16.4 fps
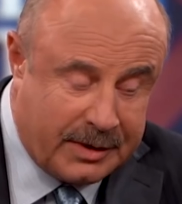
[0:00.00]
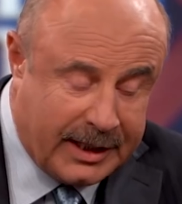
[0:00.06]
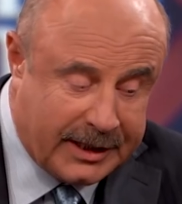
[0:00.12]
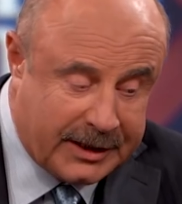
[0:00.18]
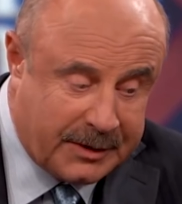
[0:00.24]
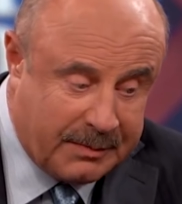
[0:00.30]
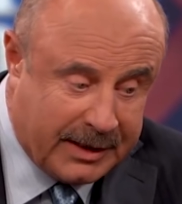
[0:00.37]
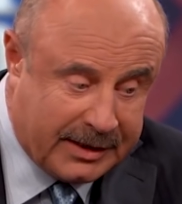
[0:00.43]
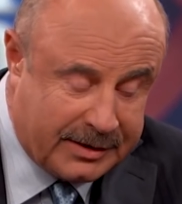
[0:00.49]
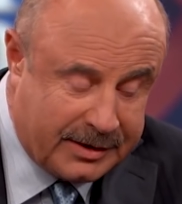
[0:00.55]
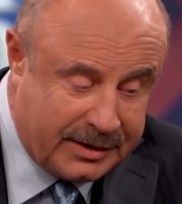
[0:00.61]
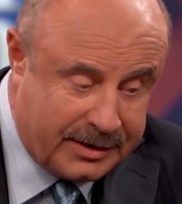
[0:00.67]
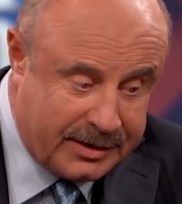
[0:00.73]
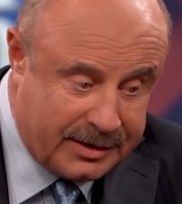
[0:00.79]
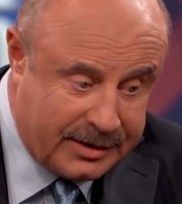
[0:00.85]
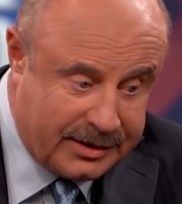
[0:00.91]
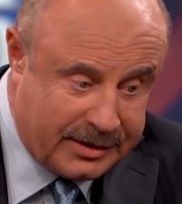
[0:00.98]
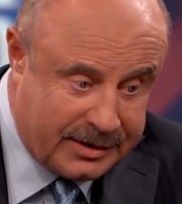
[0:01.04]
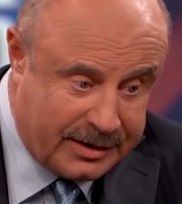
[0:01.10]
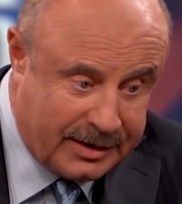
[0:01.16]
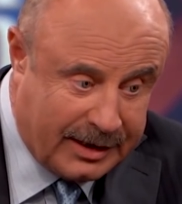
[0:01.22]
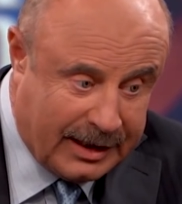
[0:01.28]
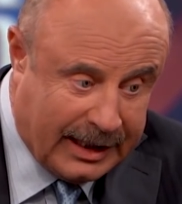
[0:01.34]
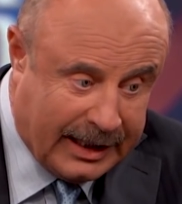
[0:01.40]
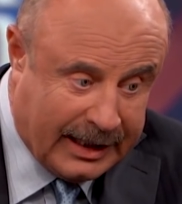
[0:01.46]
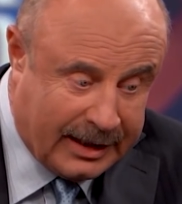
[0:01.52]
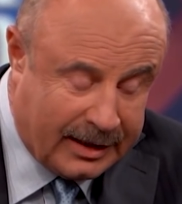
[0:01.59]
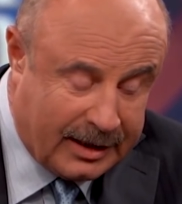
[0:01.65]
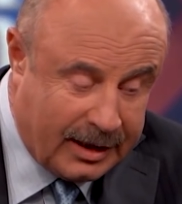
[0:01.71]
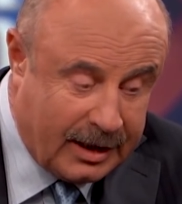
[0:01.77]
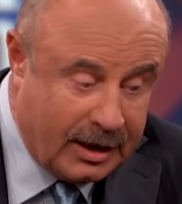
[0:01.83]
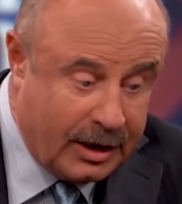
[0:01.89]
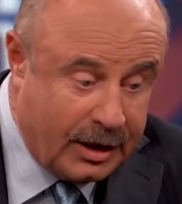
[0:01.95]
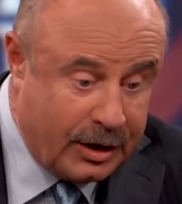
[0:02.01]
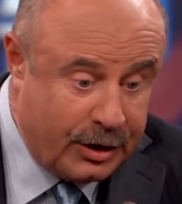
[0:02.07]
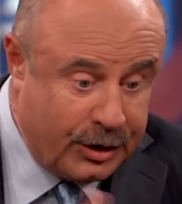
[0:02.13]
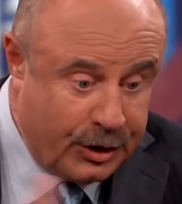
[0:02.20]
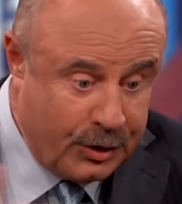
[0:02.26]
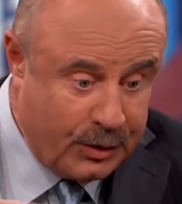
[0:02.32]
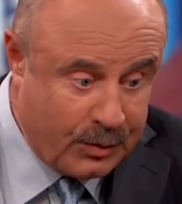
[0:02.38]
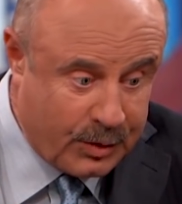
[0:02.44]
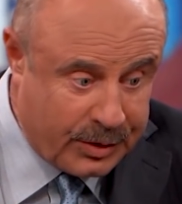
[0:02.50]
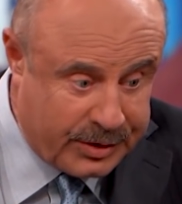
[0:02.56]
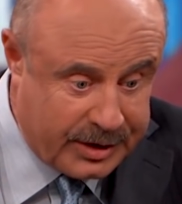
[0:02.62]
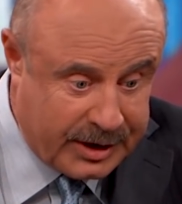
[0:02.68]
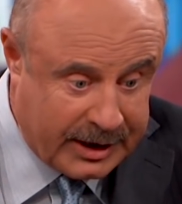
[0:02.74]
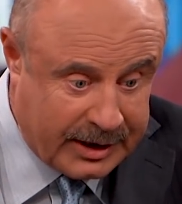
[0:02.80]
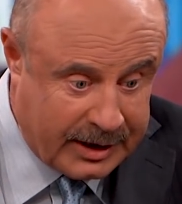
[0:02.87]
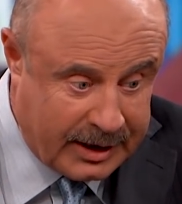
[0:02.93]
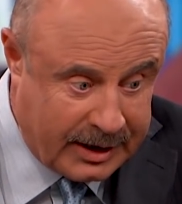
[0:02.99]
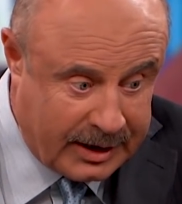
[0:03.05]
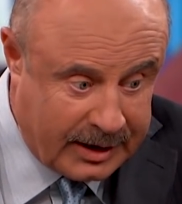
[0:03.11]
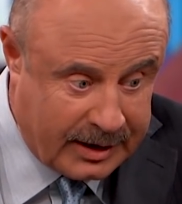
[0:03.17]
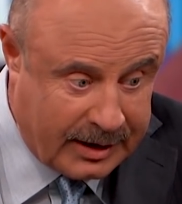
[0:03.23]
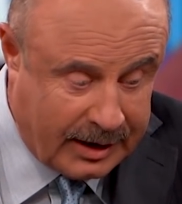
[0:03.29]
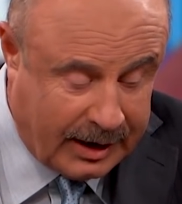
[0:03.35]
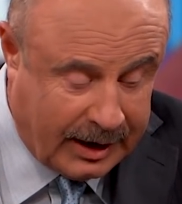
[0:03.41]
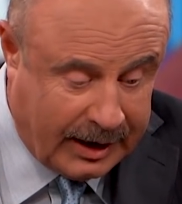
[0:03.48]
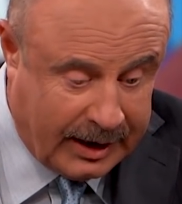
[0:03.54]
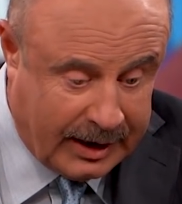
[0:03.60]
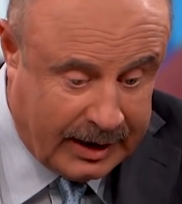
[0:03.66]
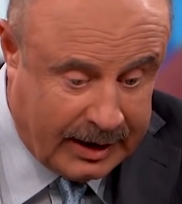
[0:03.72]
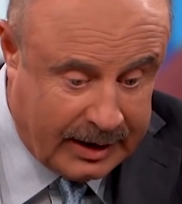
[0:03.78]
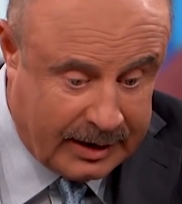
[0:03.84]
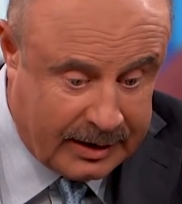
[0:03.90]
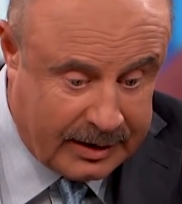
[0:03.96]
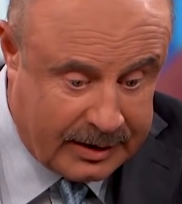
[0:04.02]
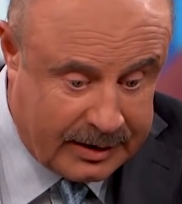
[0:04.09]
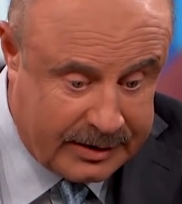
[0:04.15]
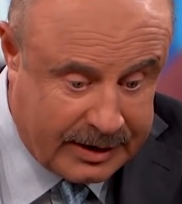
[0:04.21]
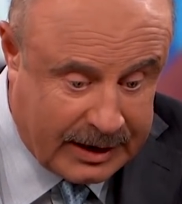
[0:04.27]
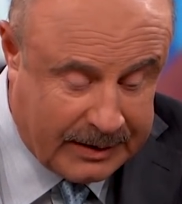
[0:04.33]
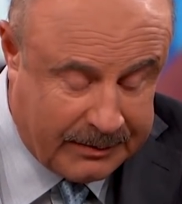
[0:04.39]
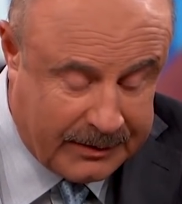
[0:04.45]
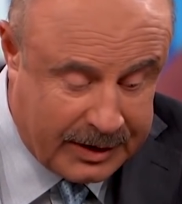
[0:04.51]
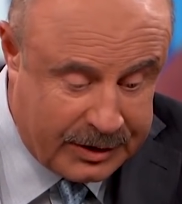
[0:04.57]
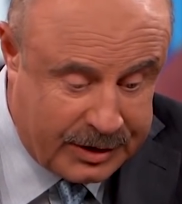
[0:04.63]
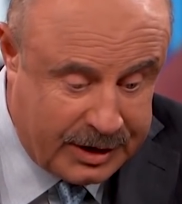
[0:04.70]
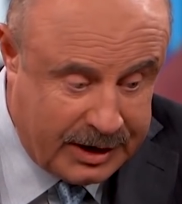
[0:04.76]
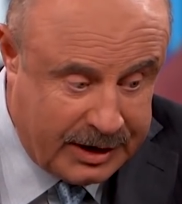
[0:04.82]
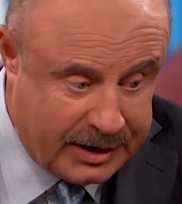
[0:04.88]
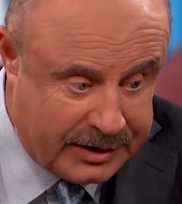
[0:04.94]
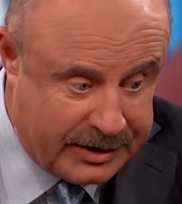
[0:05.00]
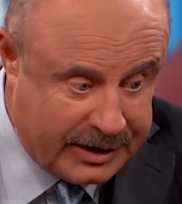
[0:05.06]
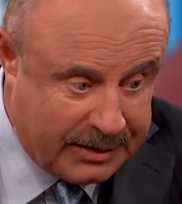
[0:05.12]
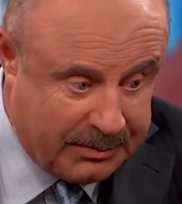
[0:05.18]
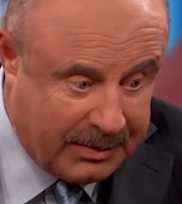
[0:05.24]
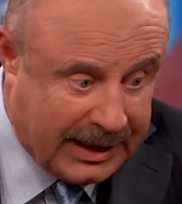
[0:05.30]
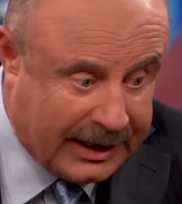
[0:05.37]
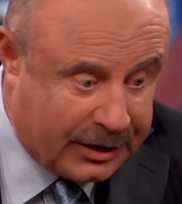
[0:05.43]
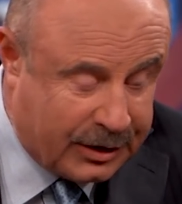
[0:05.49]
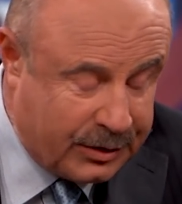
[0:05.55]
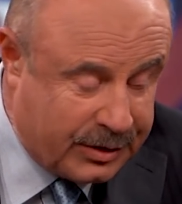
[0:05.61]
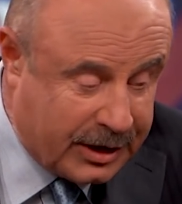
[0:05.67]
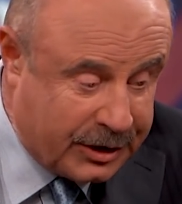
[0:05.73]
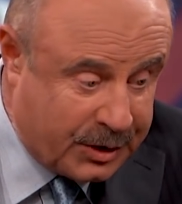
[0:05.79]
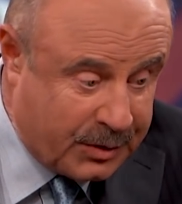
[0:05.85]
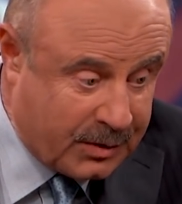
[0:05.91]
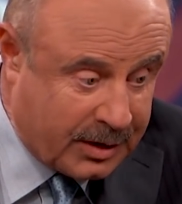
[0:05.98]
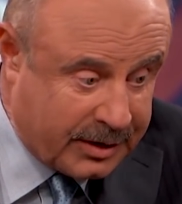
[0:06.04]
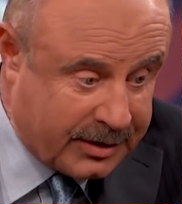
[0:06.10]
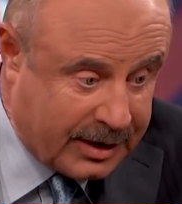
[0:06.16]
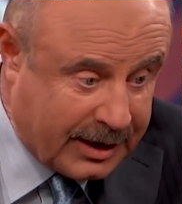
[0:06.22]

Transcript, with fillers: text messages that you were sending and some that she had sent back. You said you wanted to